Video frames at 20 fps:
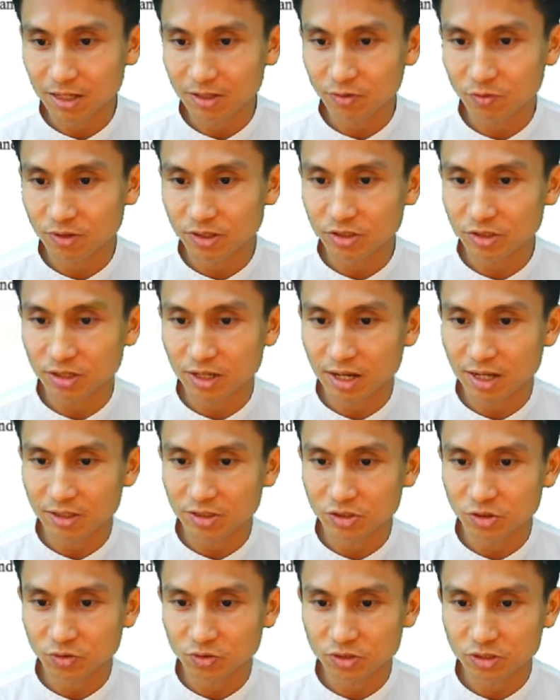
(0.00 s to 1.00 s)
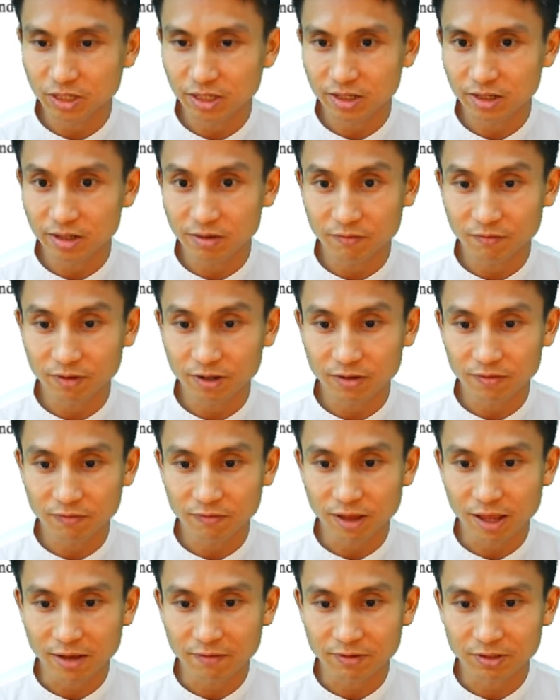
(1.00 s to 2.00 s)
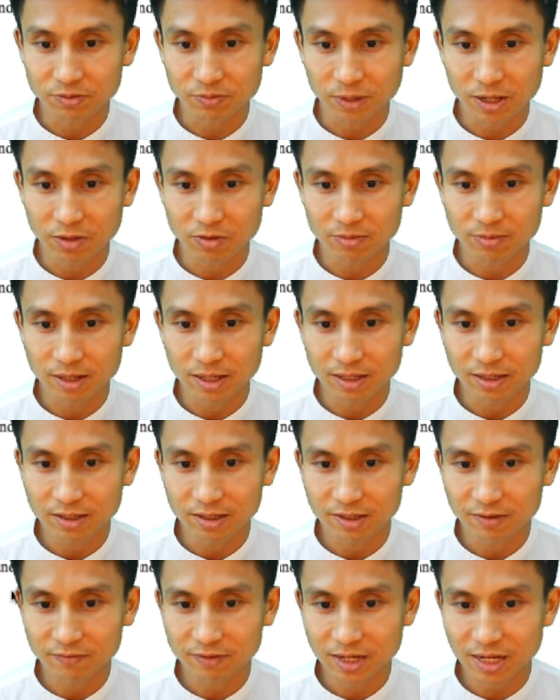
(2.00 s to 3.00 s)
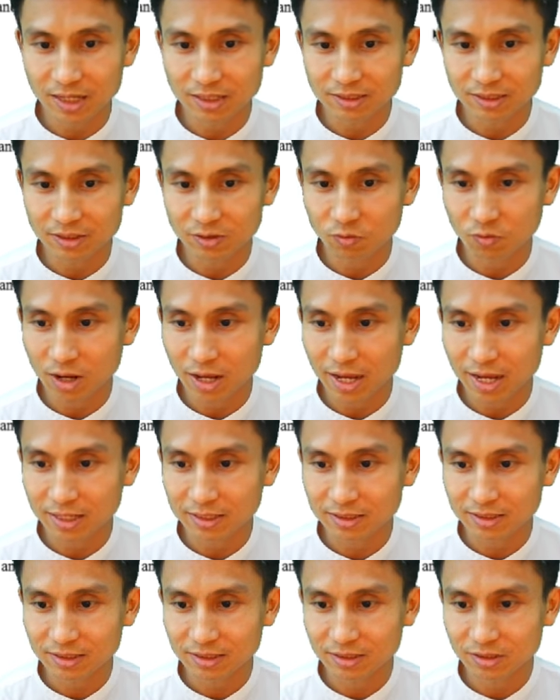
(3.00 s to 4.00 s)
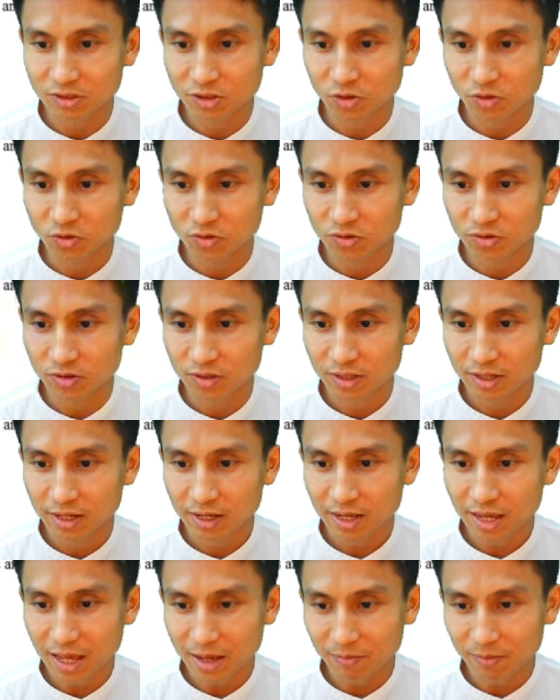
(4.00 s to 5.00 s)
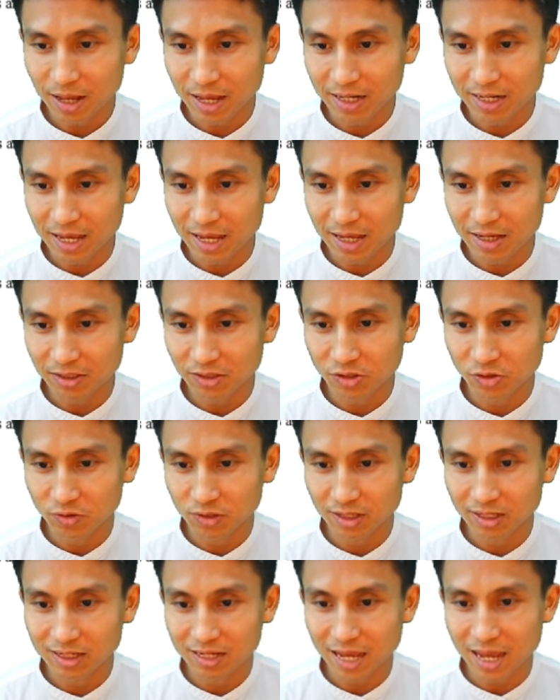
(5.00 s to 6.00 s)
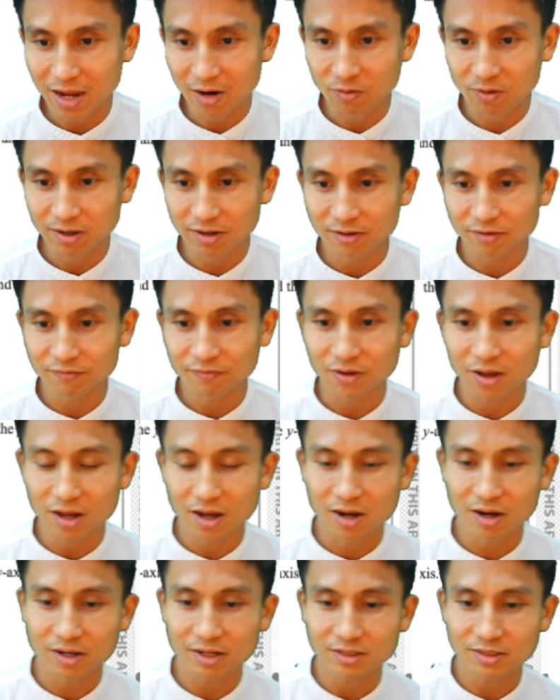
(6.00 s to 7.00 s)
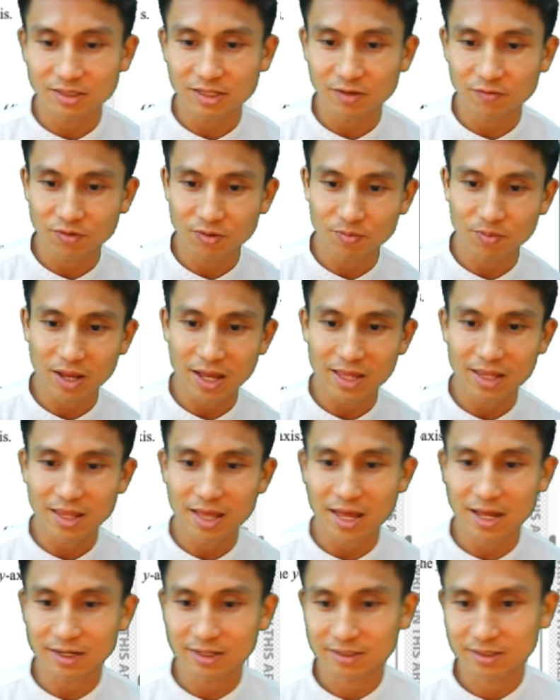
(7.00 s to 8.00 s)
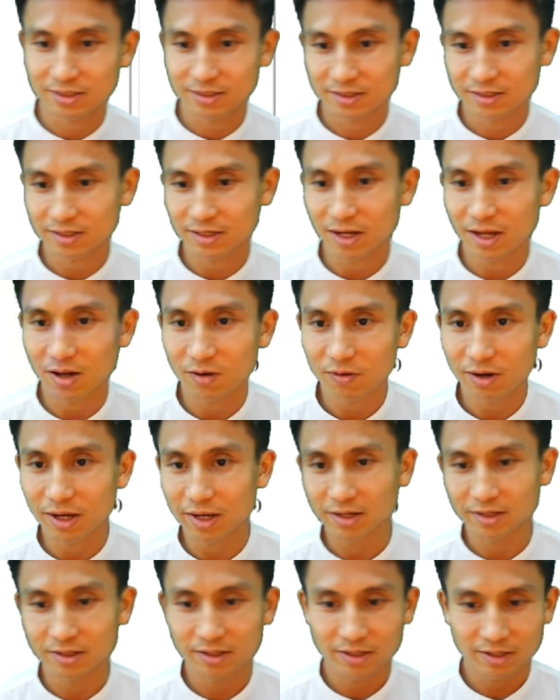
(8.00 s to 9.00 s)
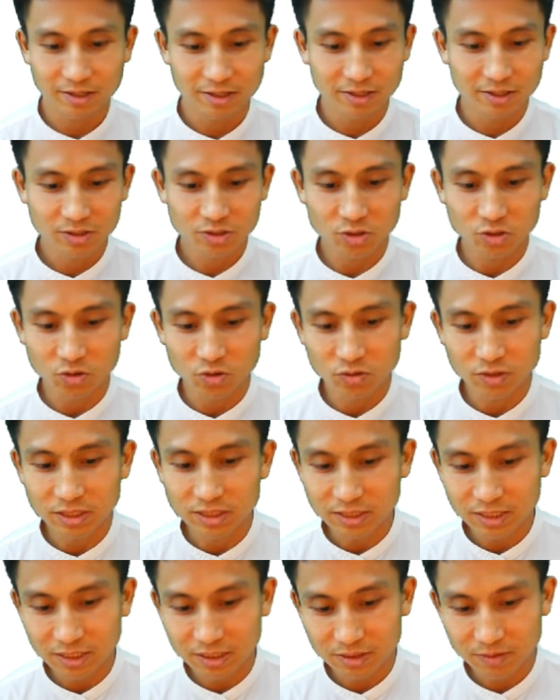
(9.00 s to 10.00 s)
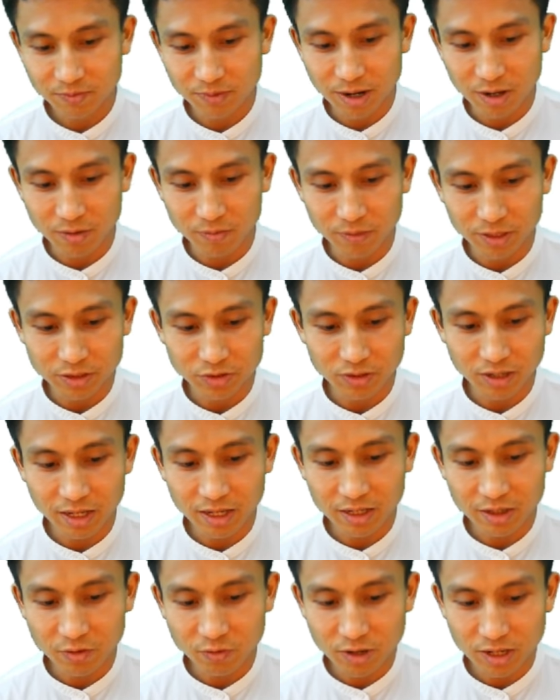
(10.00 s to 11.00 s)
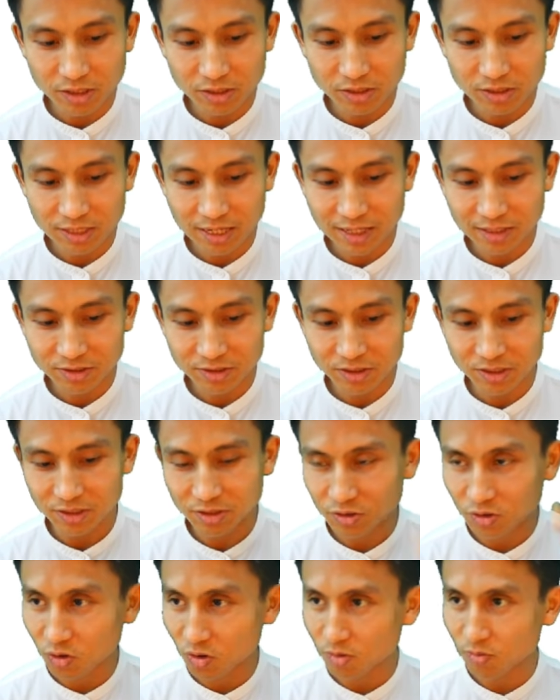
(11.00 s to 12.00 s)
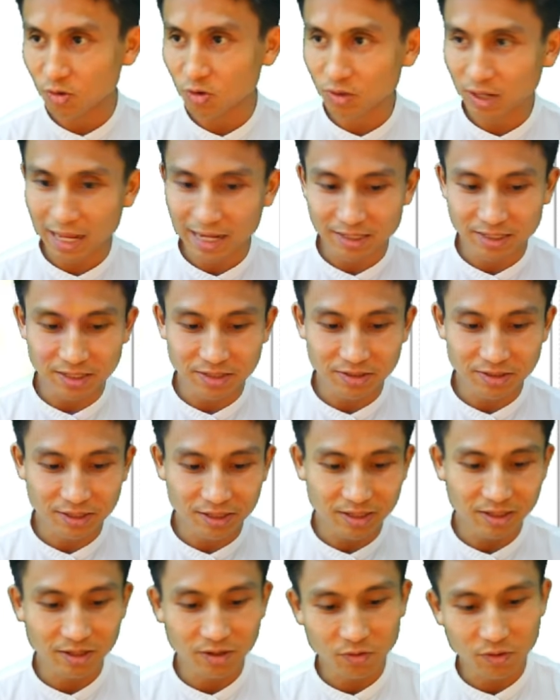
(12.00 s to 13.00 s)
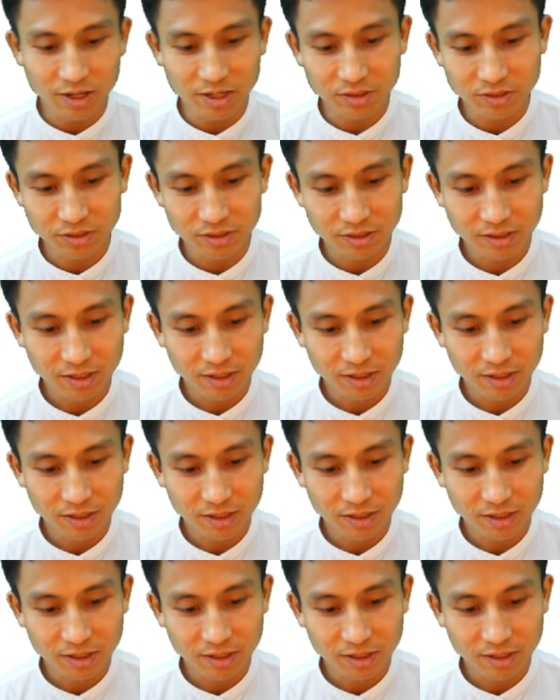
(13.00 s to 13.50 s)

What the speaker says: The region R shown shaded in figure 5 is bounded by the curve, the x and the y-axis. Shown part A show that the area of R is given by that. All right. So this is parametric integration. That's just normal Cartesian integration.